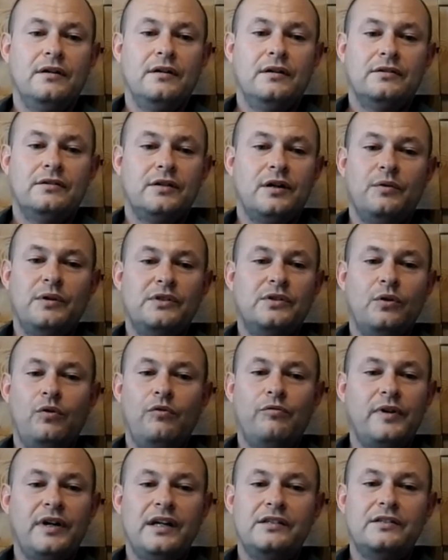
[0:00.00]
So
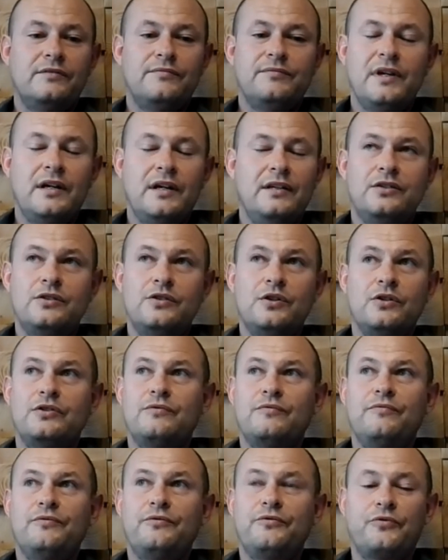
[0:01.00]
it's
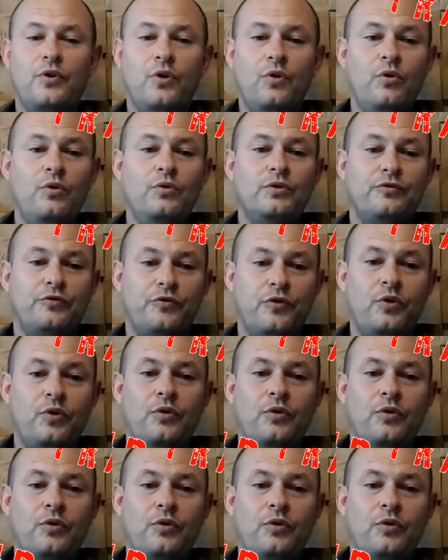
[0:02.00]
just fraud.